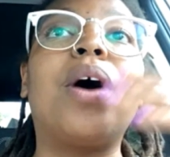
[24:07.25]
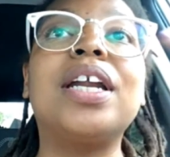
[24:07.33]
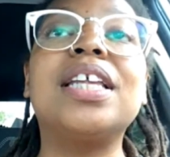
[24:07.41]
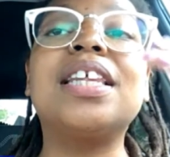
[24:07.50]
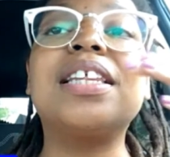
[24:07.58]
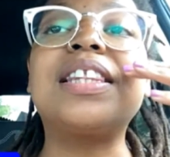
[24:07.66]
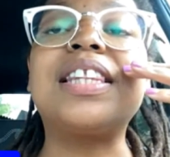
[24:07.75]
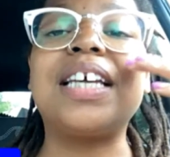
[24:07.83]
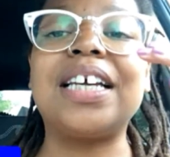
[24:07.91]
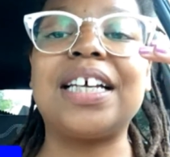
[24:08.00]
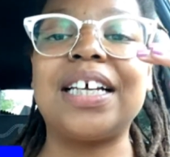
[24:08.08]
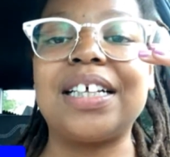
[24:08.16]
One of the
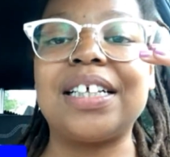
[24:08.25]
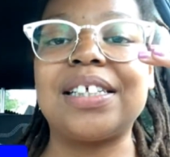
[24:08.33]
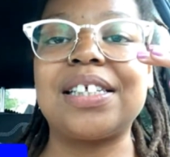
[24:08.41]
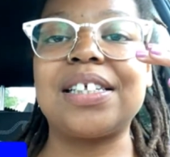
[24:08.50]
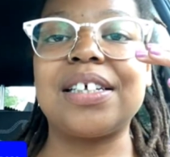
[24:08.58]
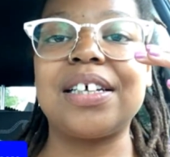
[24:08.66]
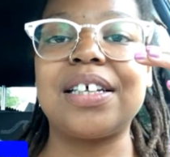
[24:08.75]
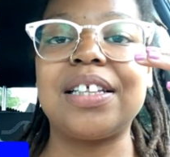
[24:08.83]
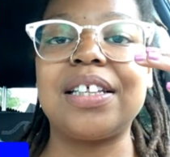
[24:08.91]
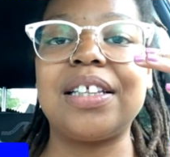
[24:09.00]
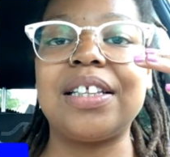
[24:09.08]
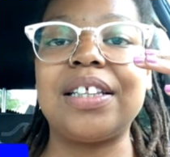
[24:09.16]
things
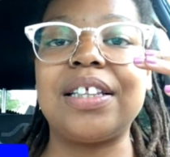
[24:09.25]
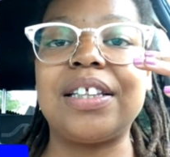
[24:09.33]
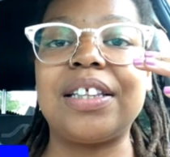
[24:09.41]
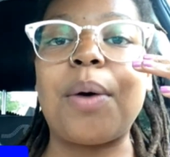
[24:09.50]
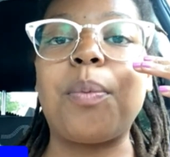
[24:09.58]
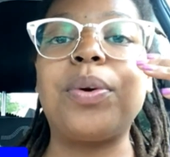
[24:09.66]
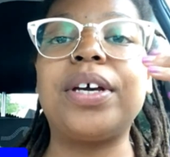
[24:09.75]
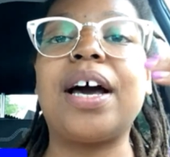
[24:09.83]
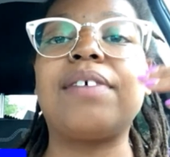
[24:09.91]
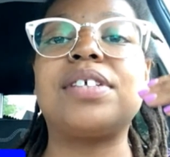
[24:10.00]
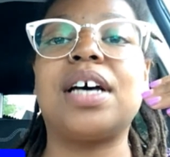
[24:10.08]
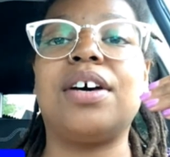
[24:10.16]
that
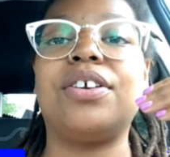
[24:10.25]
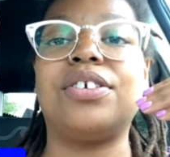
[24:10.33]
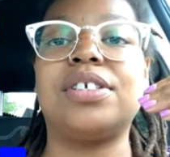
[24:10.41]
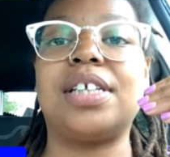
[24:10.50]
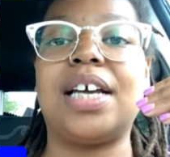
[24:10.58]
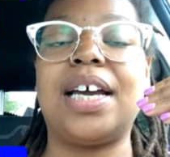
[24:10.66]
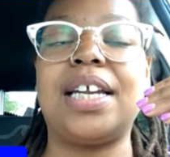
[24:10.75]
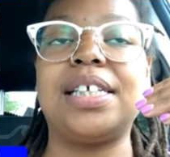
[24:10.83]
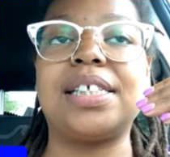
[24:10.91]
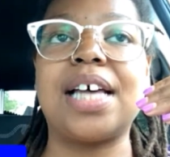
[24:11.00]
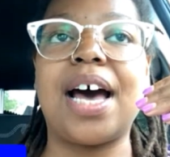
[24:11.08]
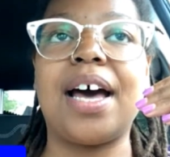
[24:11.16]
we have to
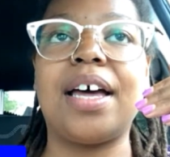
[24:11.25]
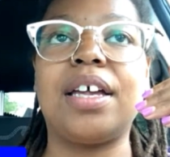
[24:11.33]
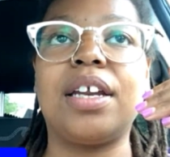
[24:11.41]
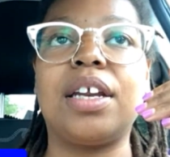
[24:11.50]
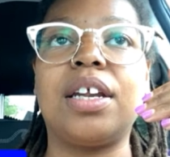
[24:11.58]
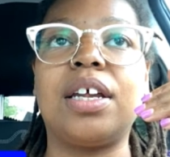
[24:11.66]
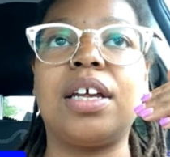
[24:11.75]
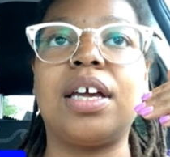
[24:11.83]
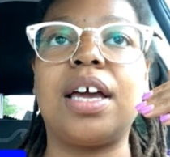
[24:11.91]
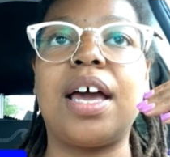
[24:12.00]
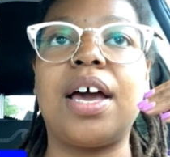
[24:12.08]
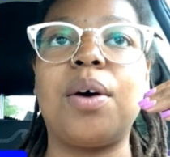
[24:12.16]
understand is that
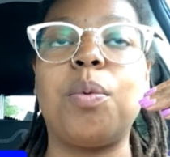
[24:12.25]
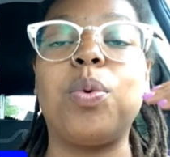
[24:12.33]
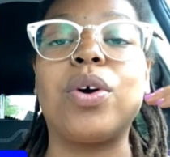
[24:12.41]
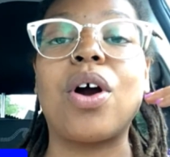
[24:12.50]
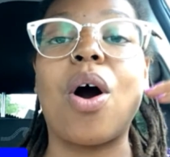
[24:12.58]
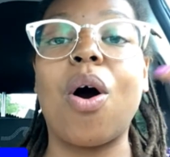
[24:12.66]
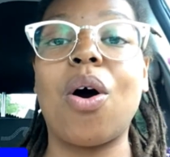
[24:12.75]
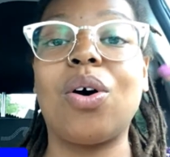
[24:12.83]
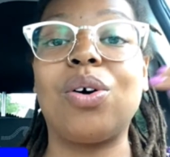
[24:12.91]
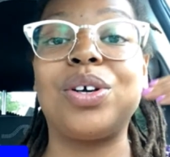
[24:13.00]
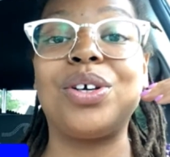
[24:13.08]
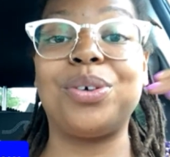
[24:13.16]
we're
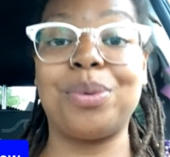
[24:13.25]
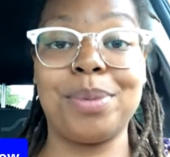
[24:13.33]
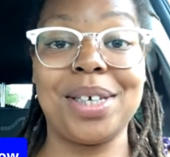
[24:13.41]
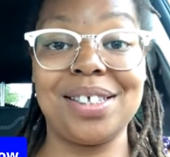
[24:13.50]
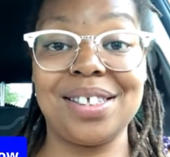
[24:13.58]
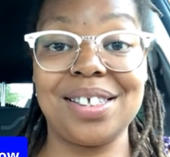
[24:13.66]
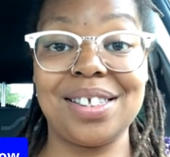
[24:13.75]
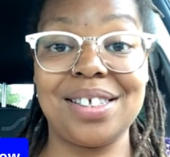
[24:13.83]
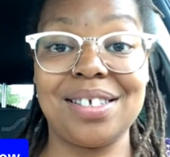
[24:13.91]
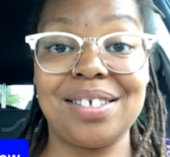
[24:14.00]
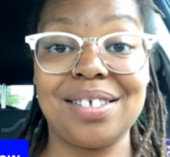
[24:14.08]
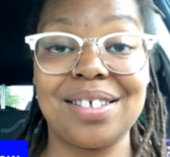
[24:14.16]
all humans.
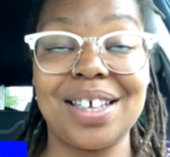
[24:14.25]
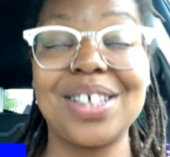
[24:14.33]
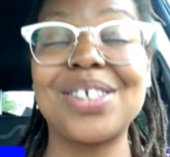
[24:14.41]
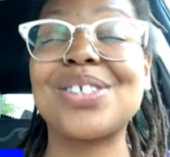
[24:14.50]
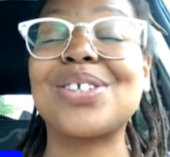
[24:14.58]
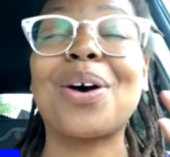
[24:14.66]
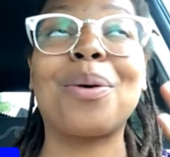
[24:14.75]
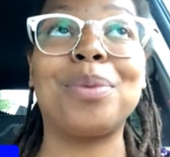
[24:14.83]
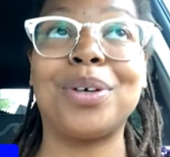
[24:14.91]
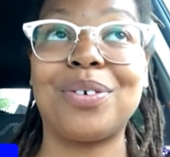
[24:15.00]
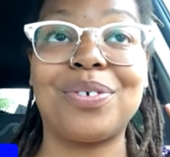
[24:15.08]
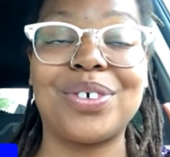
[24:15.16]
It's
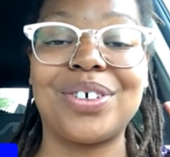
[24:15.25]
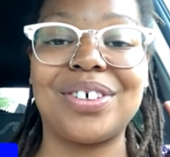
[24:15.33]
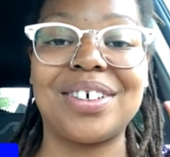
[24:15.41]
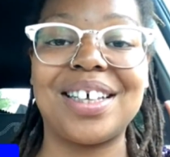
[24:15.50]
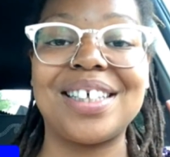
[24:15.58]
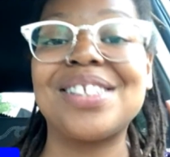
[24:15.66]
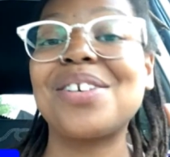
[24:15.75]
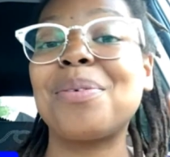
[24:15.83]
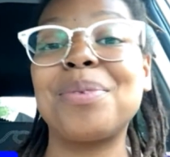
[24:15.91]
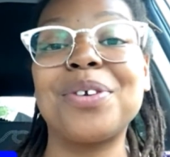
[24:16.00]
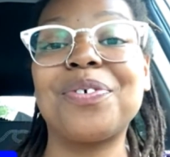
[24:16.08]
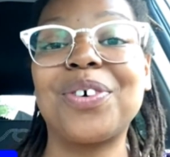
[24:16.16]
so beautiful. It's
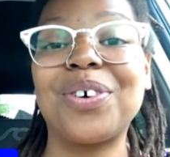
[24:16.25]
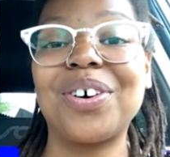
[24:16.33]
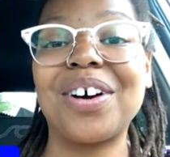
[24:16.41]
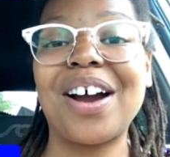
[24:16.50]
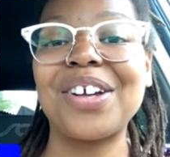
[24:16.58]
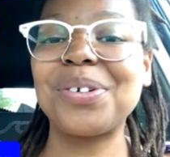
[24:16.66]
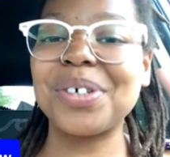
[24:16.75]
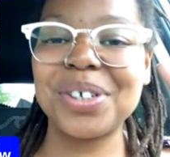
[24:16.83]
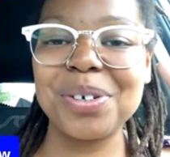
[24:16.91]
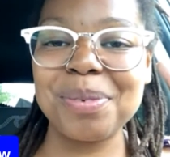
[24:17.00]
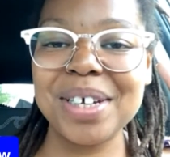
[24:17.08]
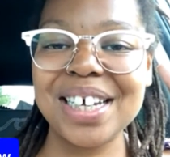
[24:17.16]
so beautiful. Are
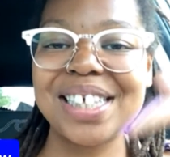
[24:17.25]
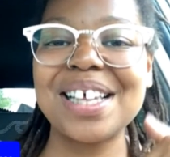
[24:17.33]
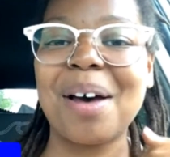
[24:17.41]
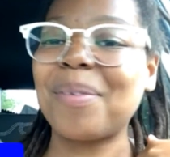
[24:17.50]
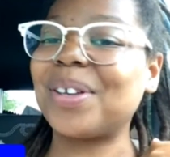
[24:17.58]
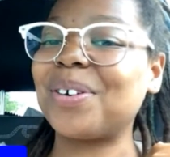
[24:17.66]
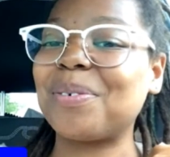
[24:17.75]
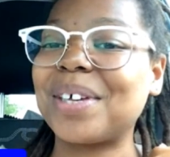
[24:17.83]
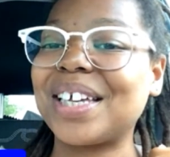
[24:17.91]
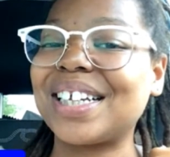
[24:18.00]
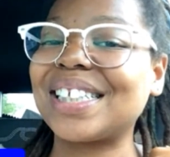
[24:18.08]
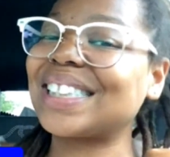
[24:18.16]
you a human? 'Cause I'm a
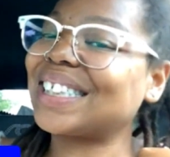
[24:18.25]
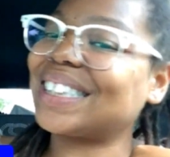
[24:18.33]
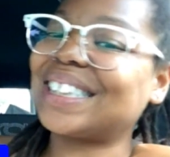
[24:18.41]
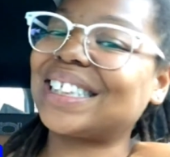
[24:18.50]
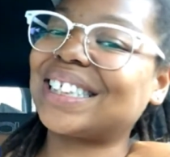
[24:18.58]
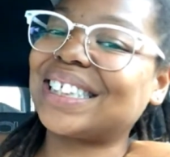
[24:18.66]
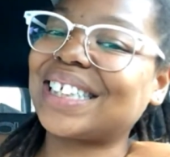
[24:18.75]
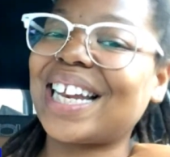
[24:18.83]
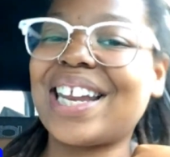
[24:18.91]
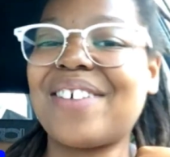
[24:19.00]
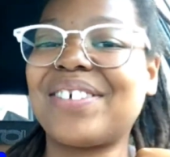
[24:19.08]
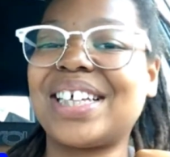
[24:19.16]
human.
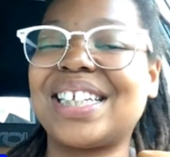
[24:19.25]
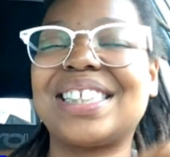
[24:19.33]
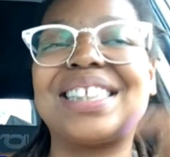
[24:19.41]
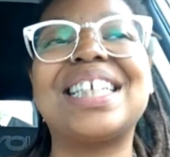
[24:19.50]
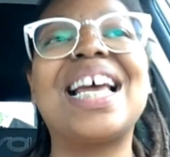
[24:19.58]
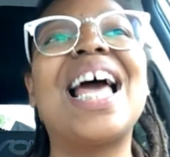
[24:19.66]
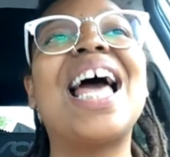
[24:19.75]
I love it.